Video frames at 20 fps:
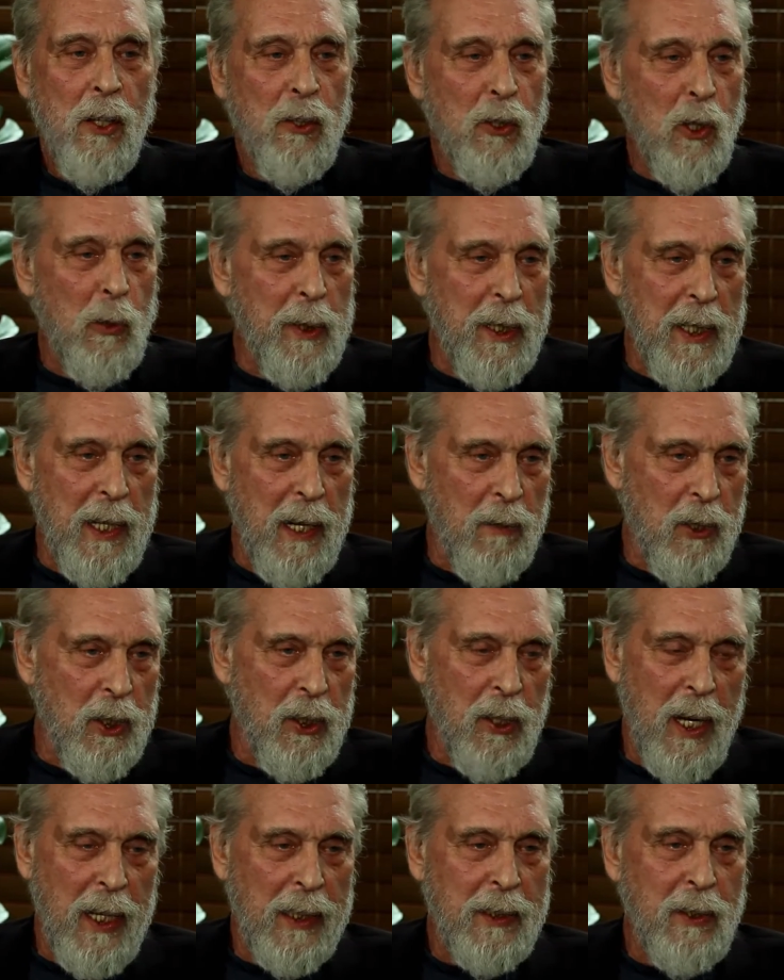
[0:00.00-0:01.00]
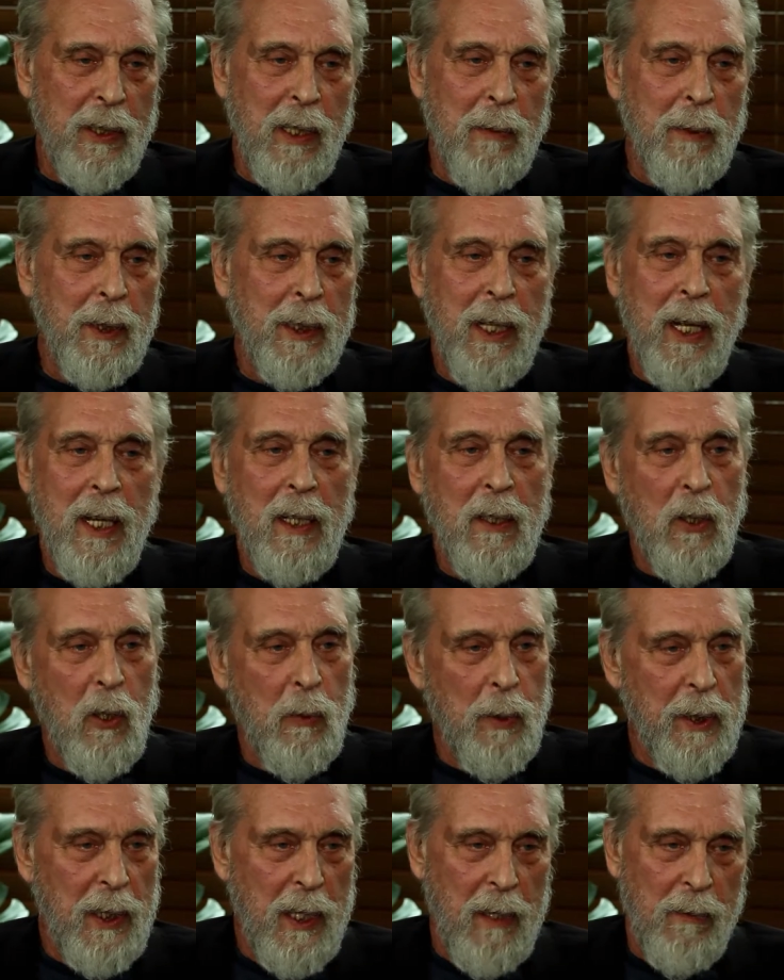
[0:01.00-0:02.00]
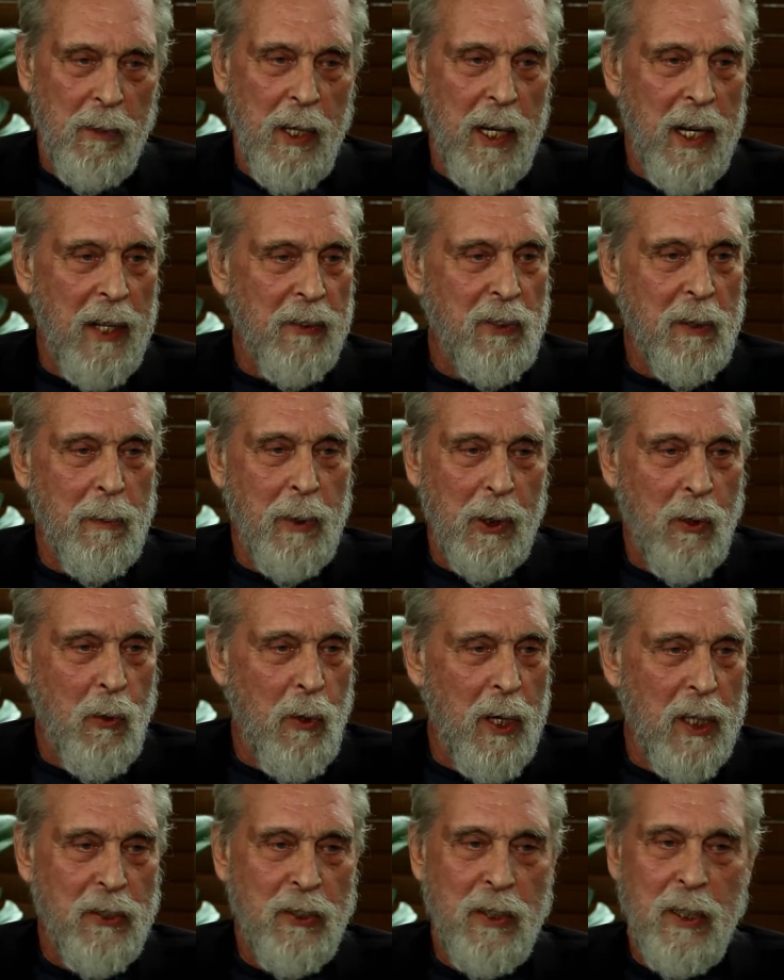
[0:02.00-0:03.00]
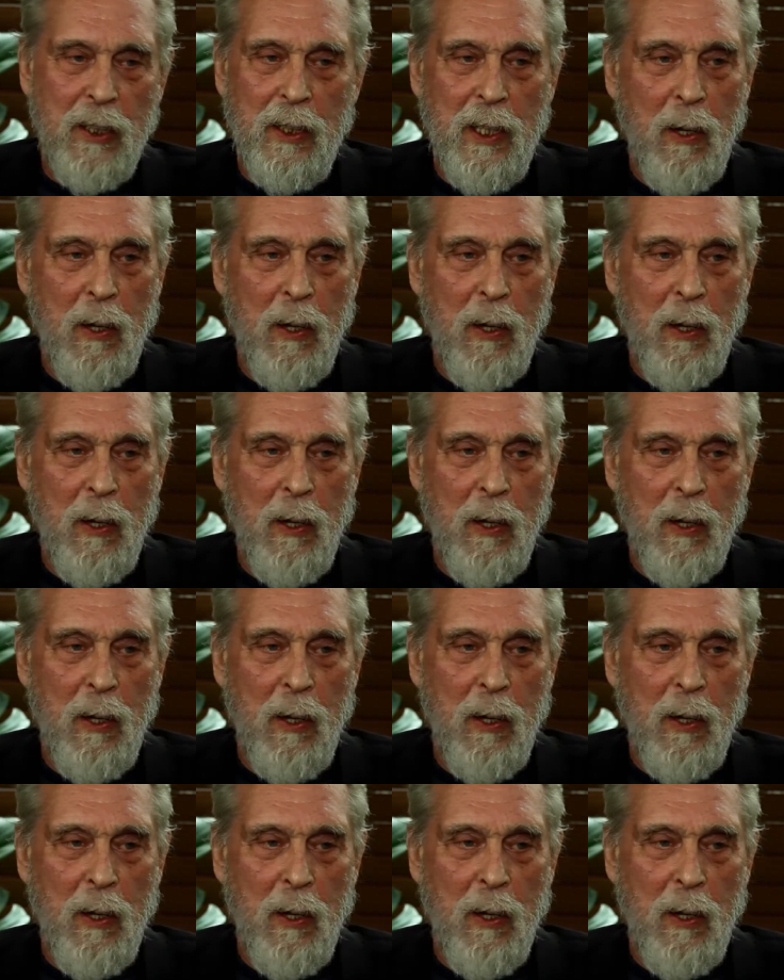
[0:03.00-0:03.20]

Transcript: Nobody ever talked to him again. Nobody ever asked him a question.